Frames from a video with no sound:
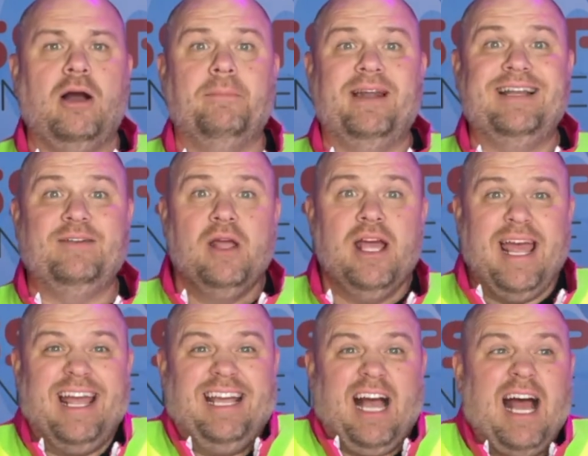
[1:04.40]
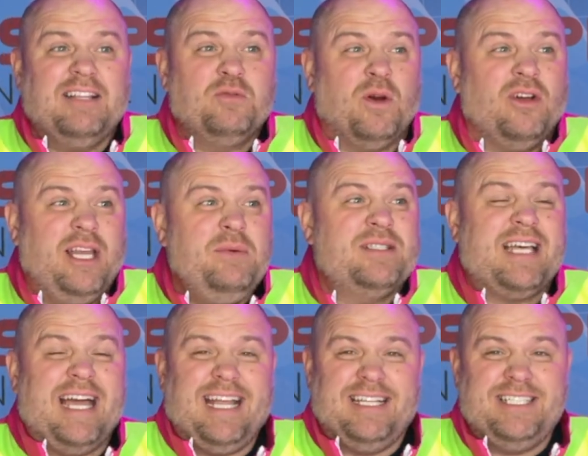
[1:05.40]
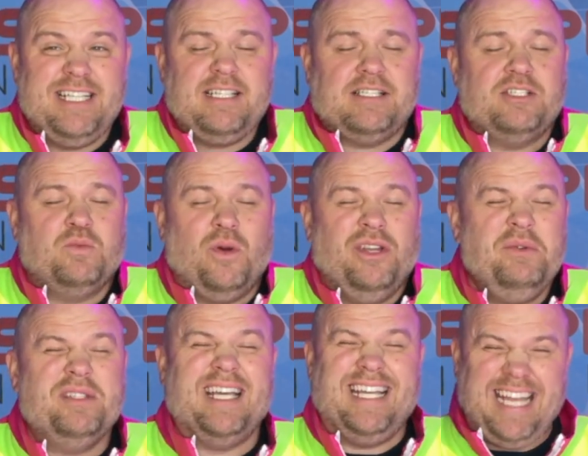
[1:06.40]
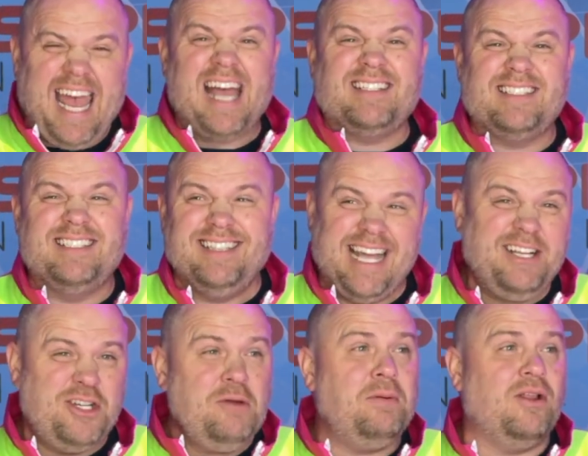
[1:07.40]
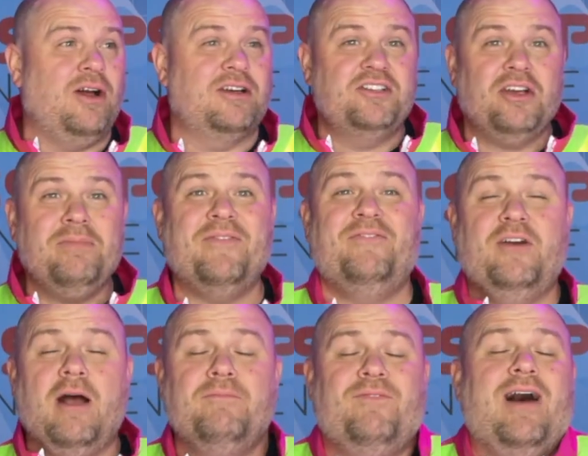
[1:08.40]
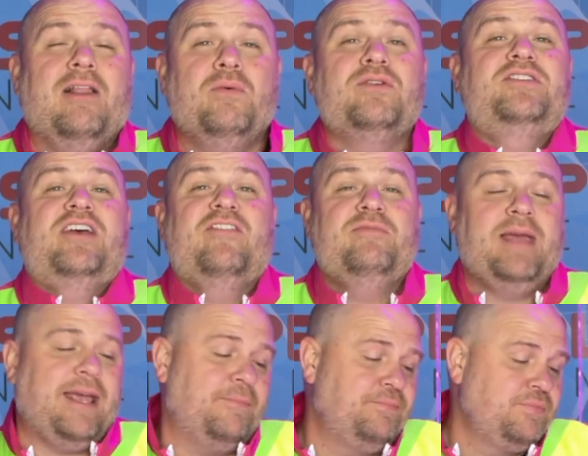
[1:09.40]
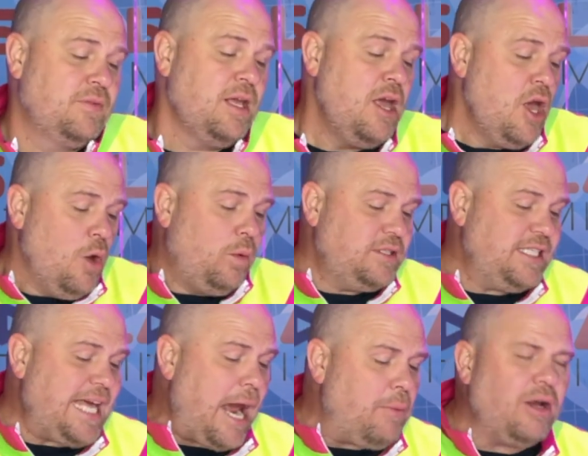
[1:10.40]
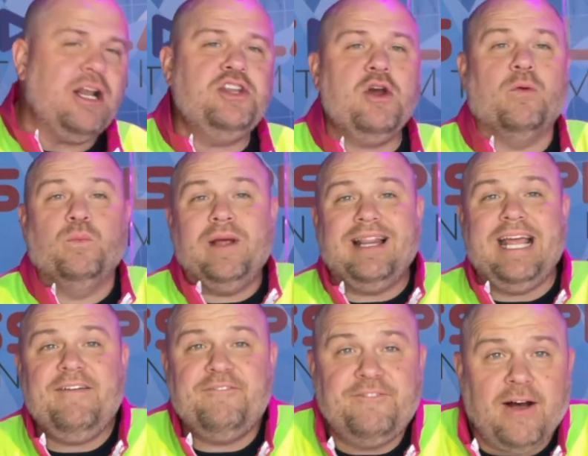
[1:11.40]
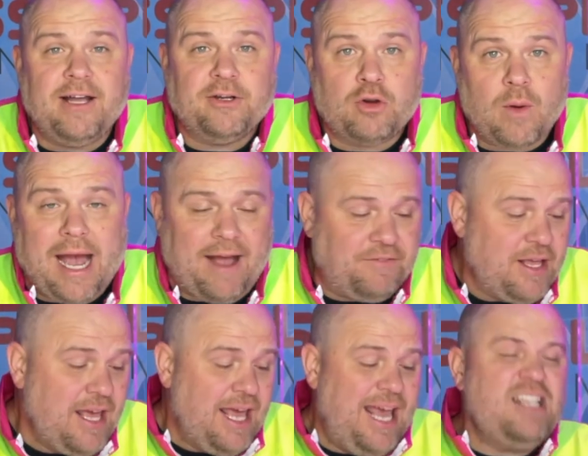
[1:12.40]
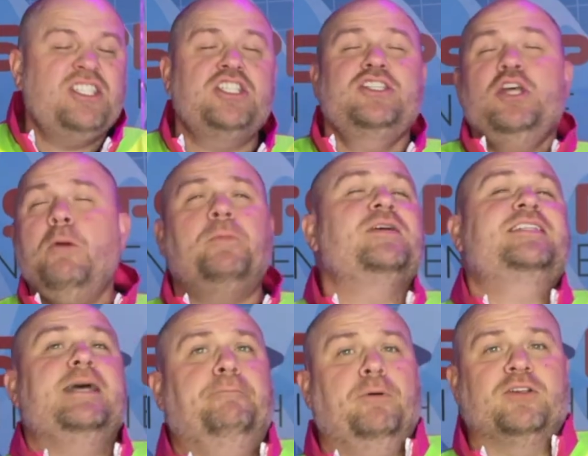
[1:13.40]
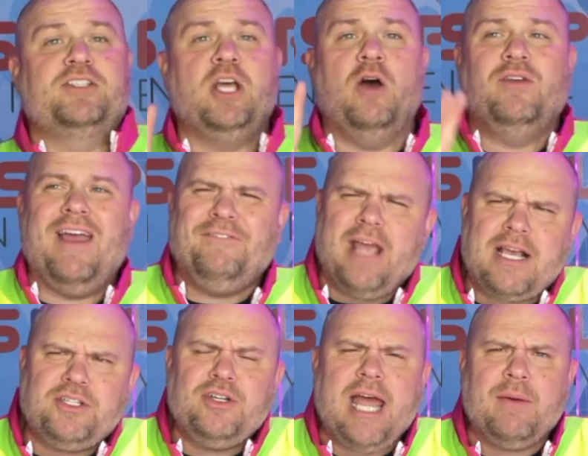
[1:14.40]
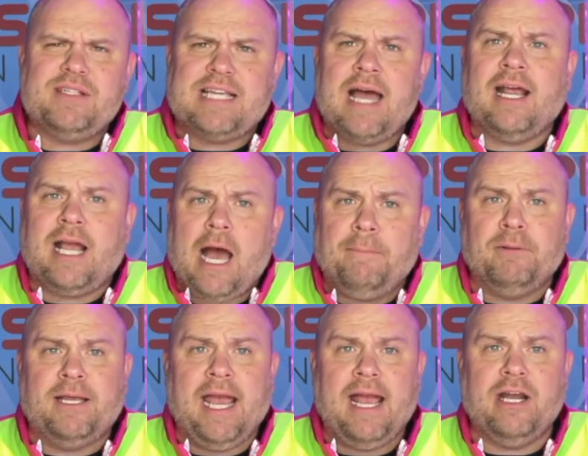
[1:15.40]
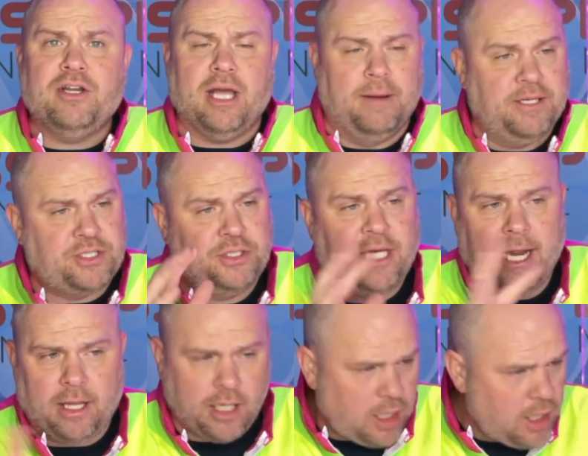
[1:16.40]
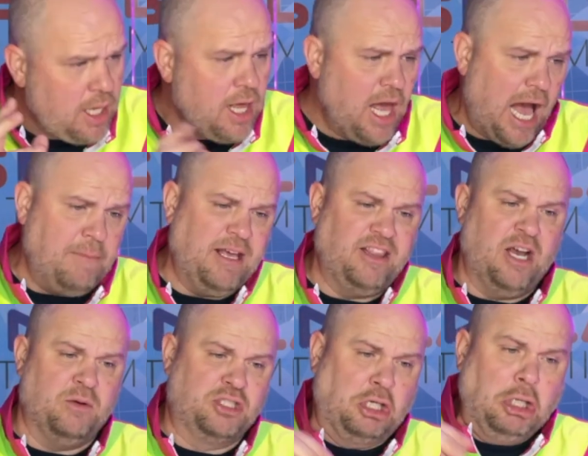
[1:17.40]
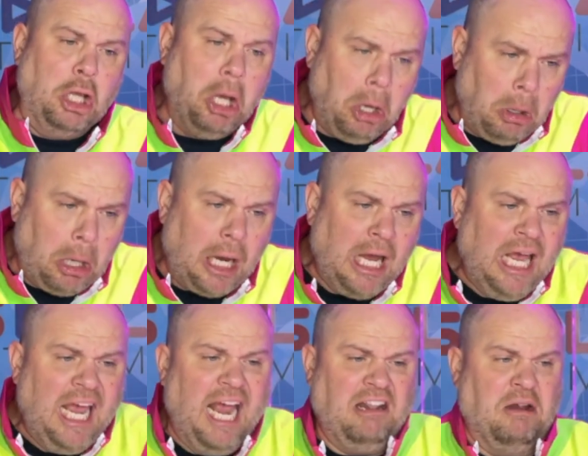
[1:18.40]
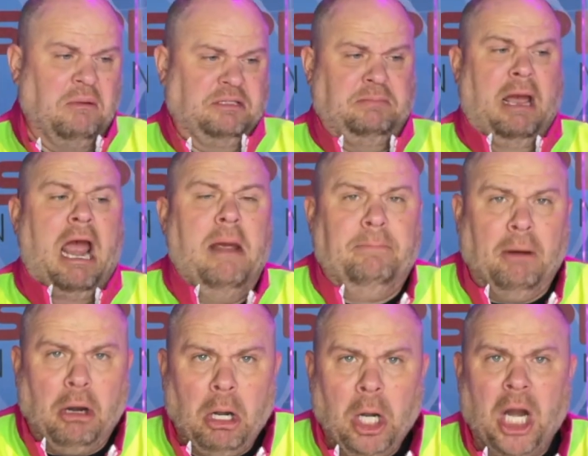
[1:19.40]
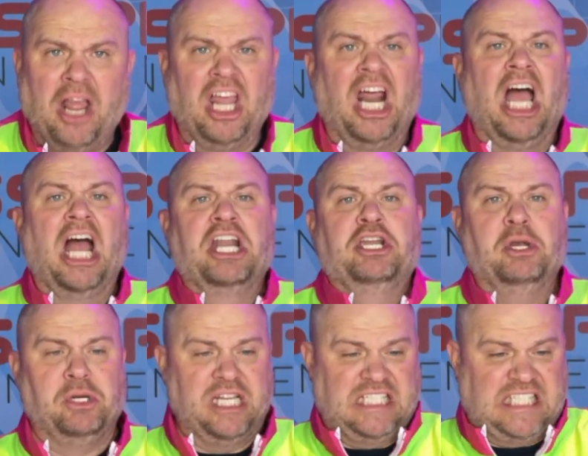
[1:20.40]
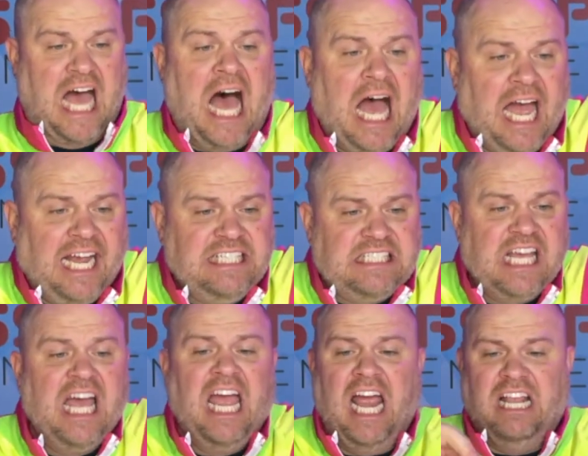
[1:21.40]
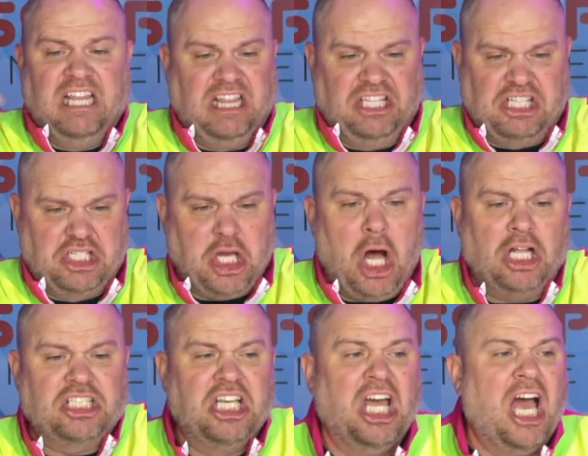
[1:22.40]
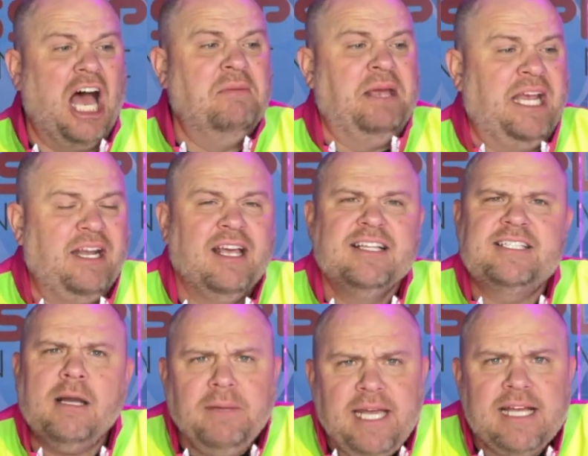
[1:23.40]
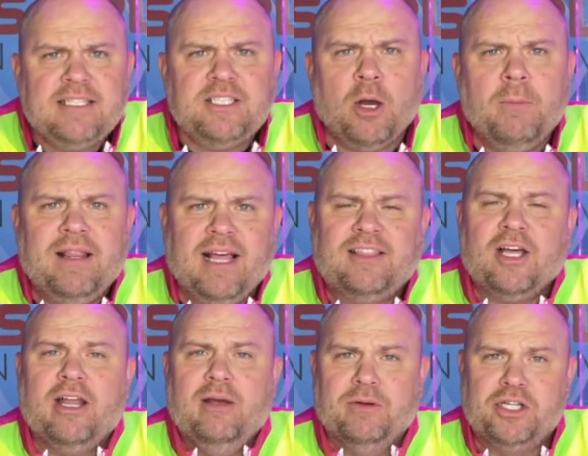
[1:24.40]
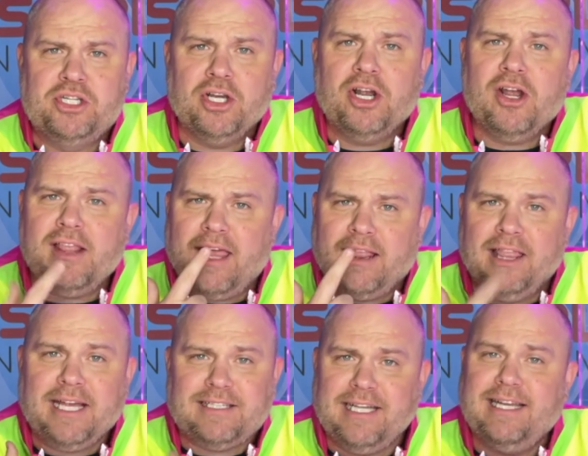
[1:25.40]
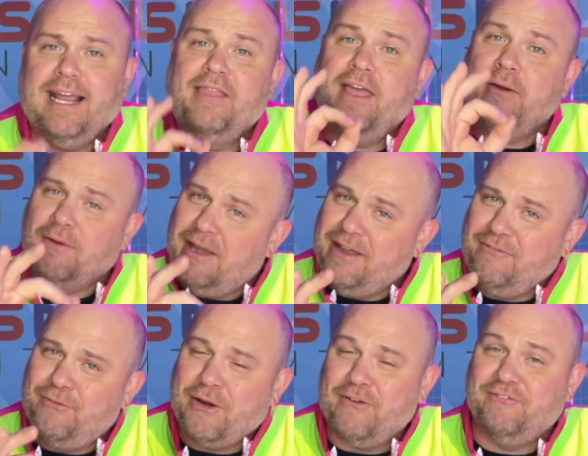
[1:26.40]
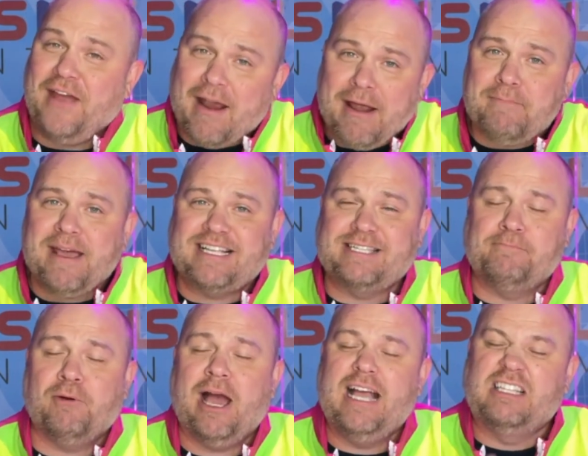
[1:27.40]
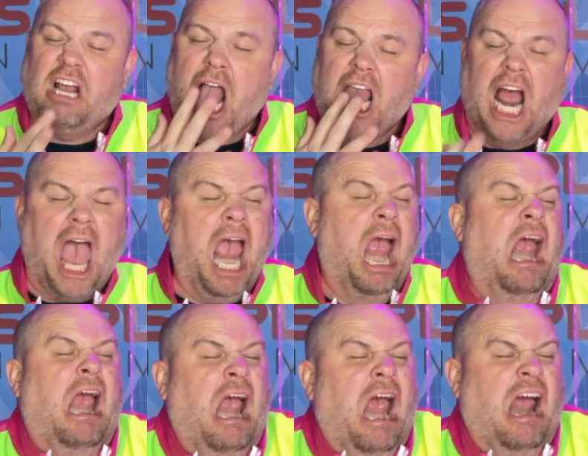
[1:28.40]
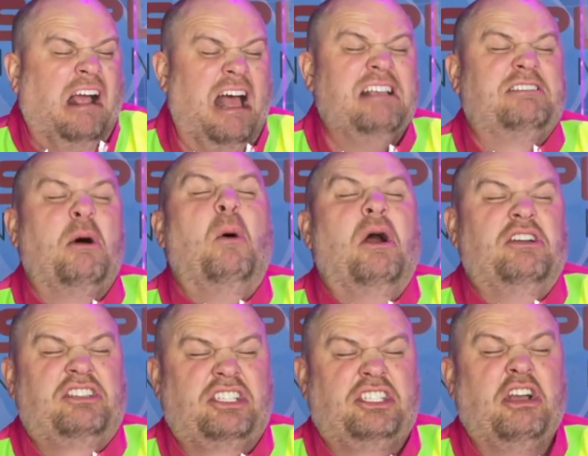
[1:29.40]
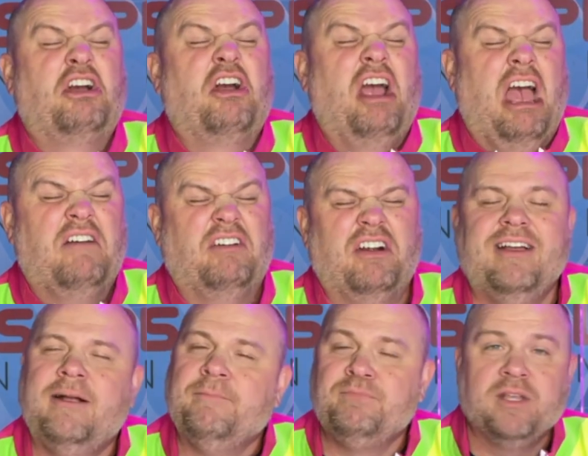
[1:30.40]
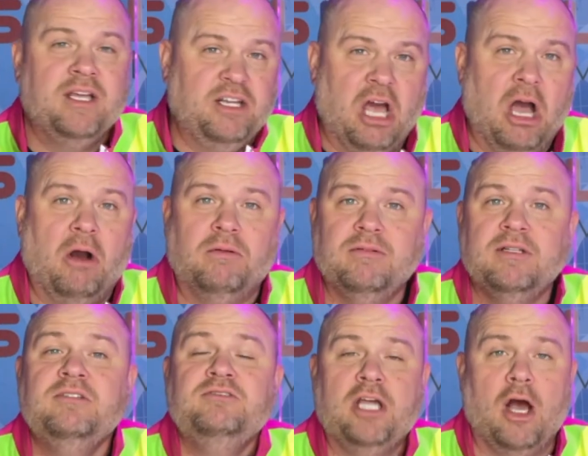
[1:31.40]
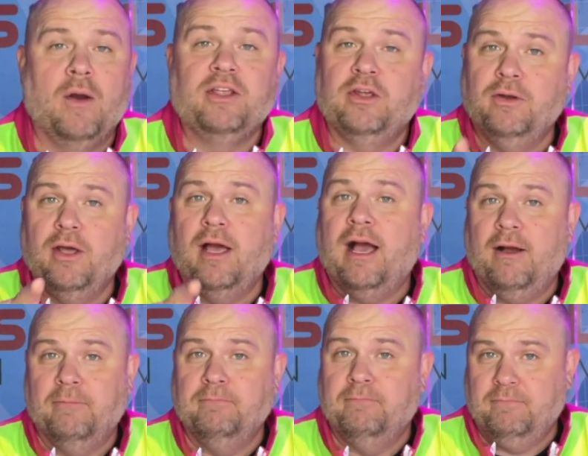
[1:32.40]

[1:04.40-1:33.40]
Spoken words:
but in God's world, he was like, in Jesus' world, he was like, yes, they do belong because they're going to become followers of me. Well, today we're going to do a really fun craft. It's super simple. So if yesterday was kind of complicated, you're like, Mr. Tyler, I mean, there was glue and there was paper and then I had to do designs and then salt. I mean, some kids told me they thought it was sugar and they licked it and they were in for a very big surprise. That's the worst sugar ever. No, Ariana,